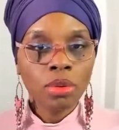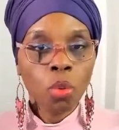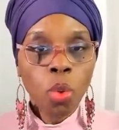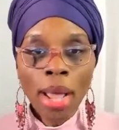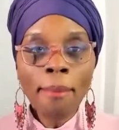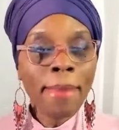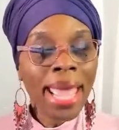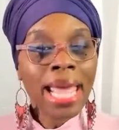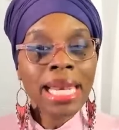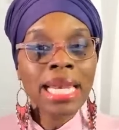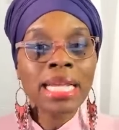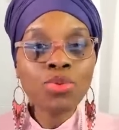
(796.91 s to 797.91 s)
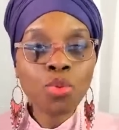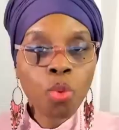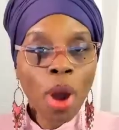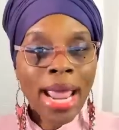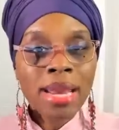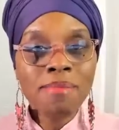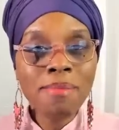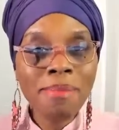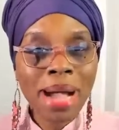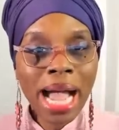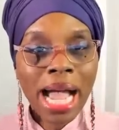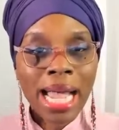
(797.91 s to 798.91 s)
What man in his right
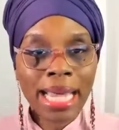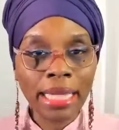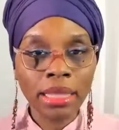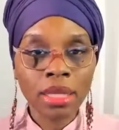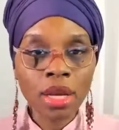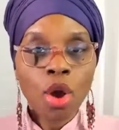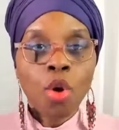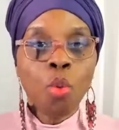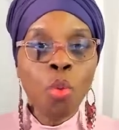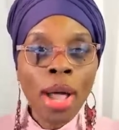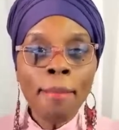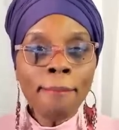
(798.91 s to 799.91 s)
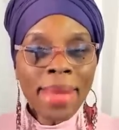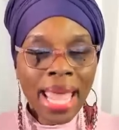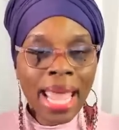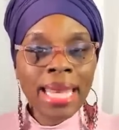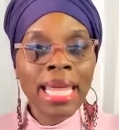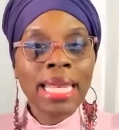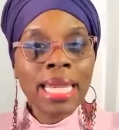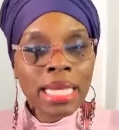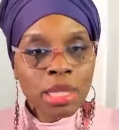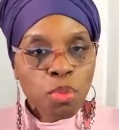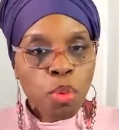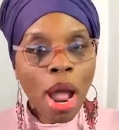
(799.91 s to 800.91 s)
mind, what man in
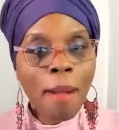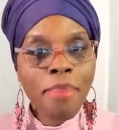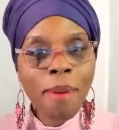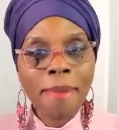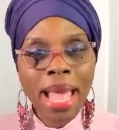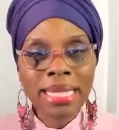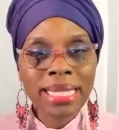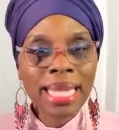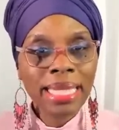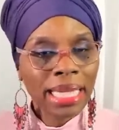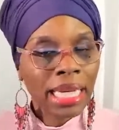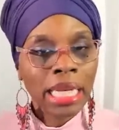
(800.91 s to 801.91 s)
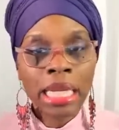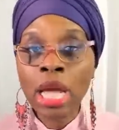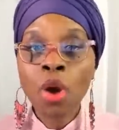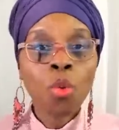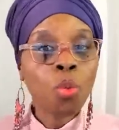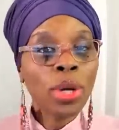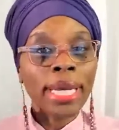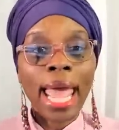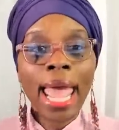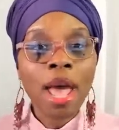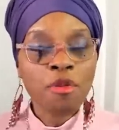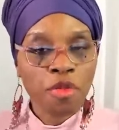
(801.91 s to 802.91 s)
his proper masculinity would
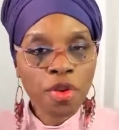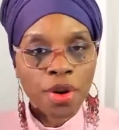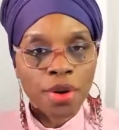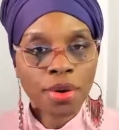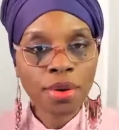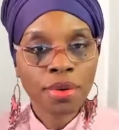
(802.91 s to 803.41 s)
ever,